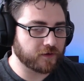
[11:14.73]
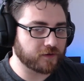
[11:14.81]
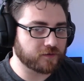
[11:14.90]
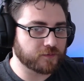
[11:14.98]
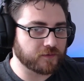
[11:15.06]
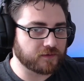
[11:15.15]
it
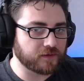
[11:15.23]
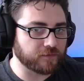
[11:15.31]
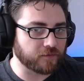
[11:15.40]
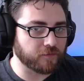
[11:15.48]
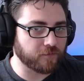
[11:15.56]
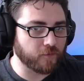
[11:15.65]
into a
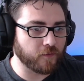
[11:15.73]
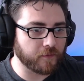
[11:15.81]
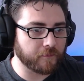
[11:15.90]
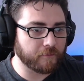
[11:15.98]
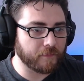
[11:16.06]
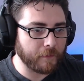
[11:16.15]
different form,